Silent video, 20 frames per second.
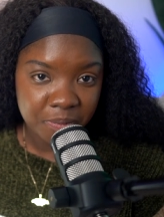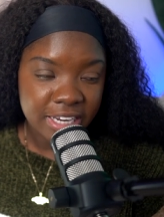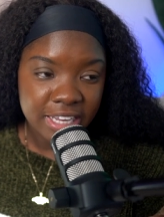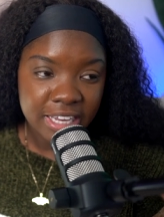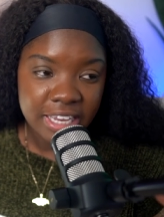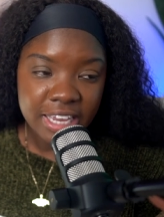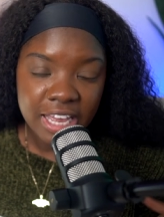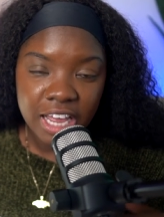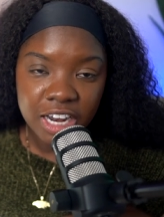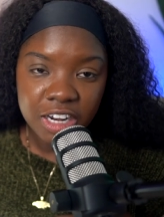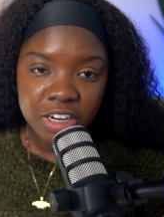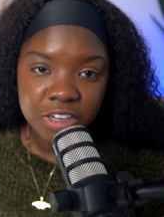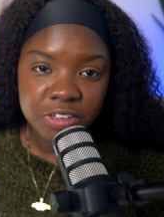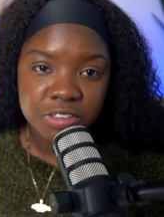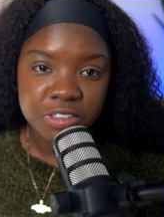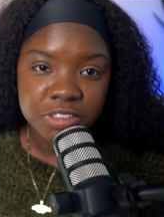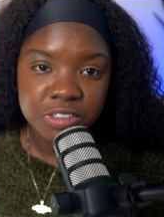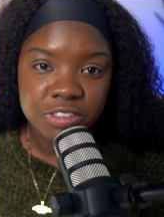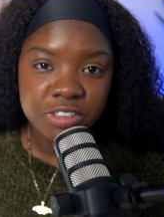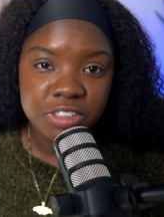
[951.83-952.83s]
They allow
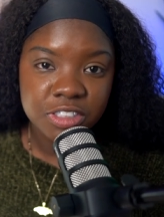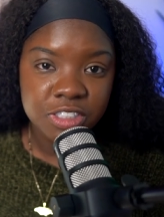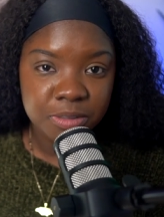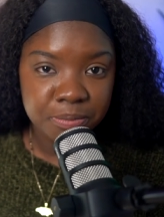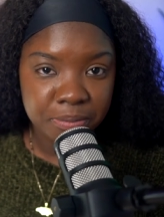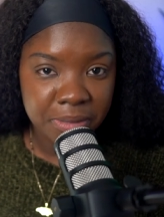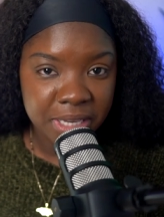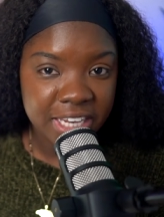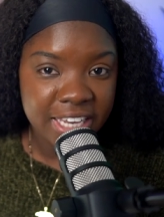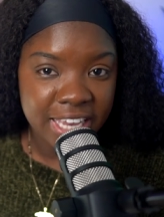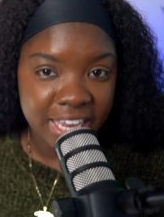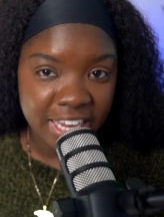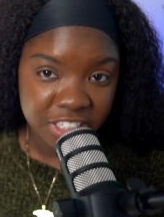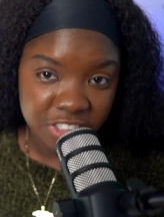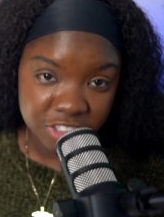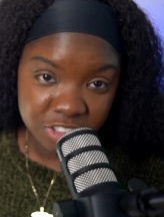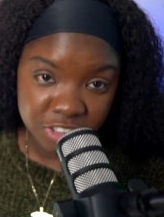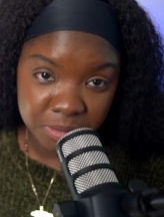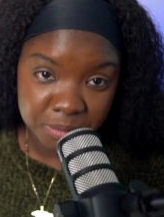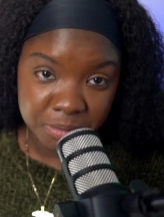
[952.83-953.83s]
you to make
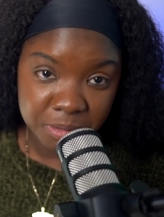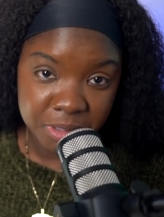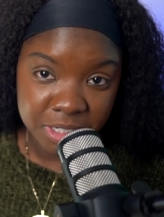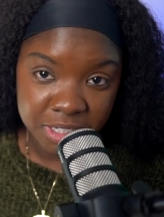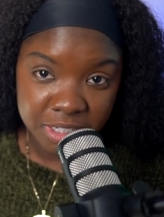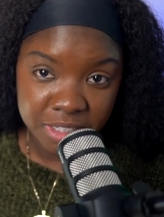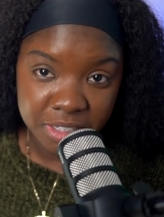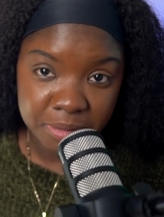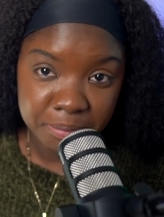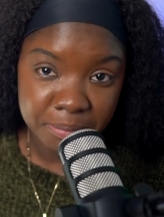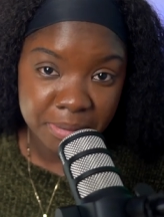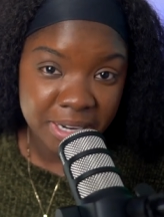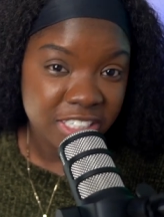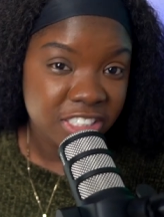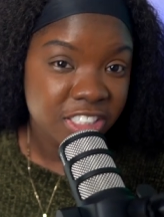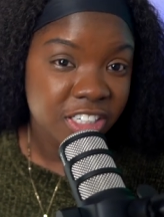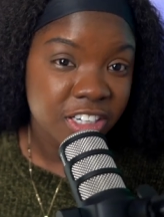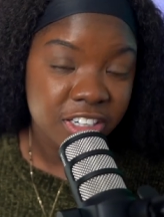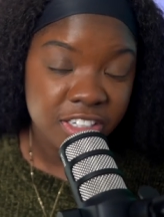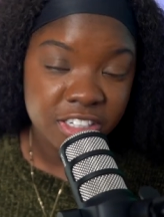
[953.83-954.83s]
extra money by
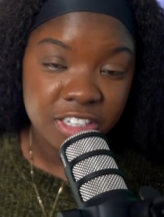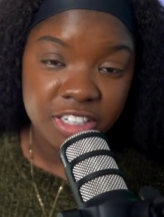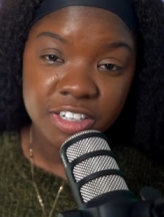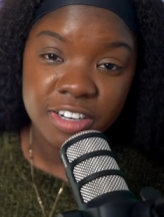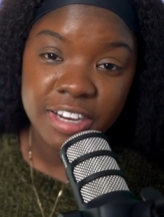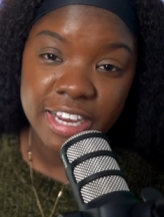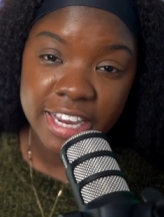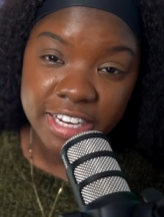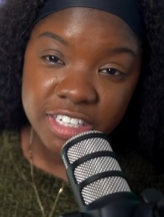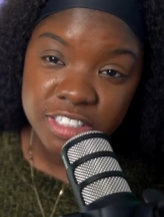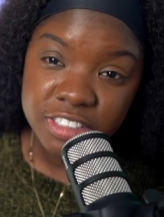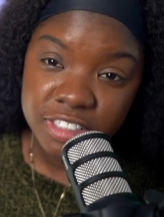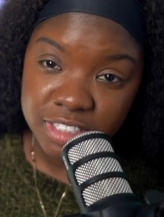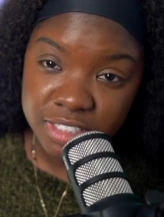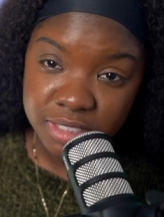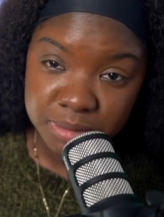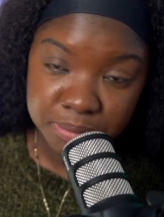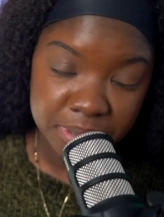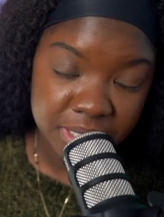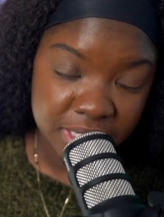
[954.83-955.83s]
turning your extra
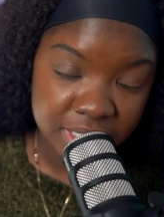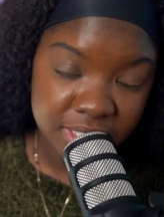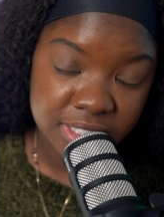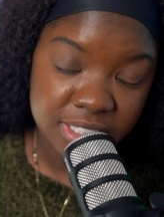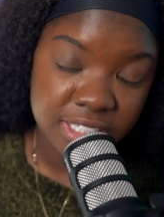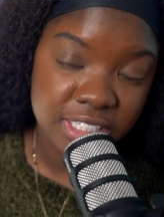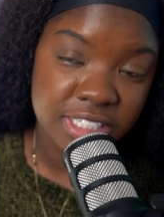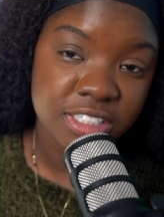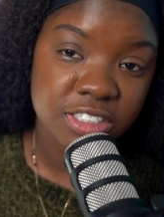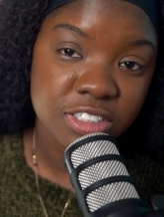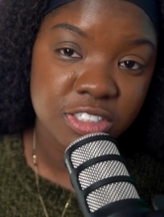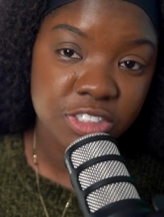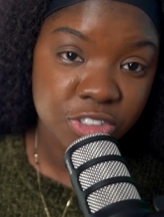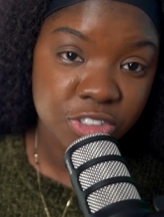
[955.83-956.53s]
space into